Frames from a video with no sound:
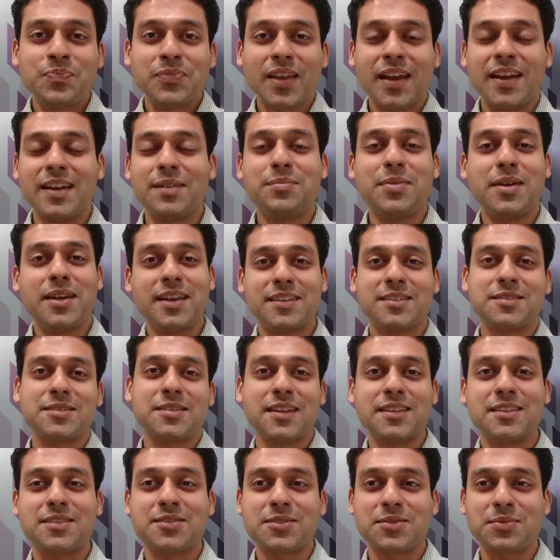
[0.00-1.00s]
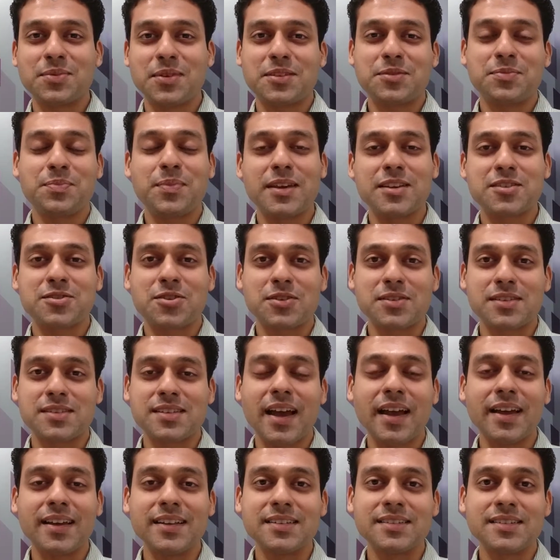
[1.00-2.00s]
It's based on
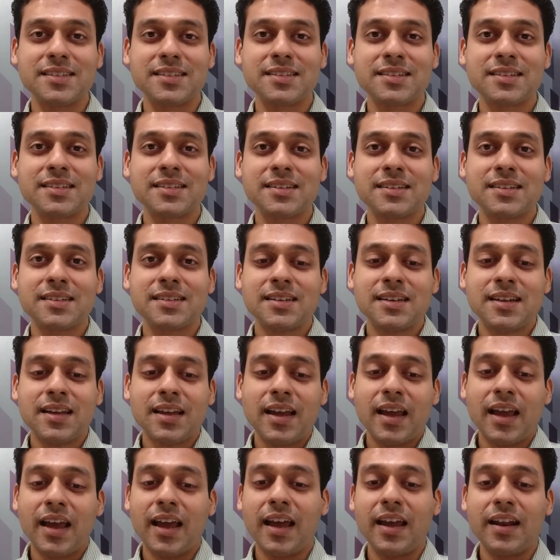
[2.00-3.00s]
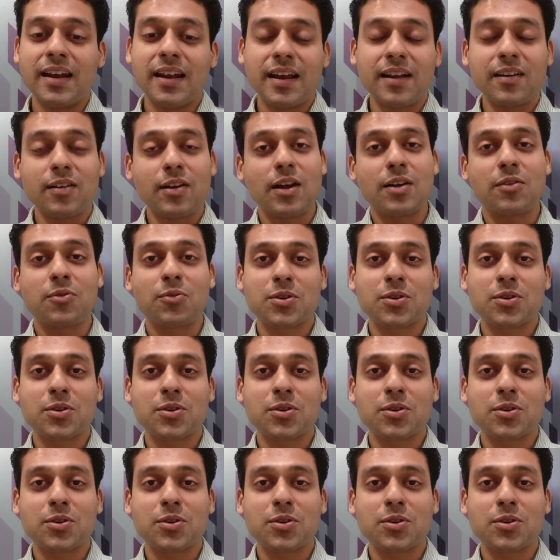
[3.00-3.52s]
science. And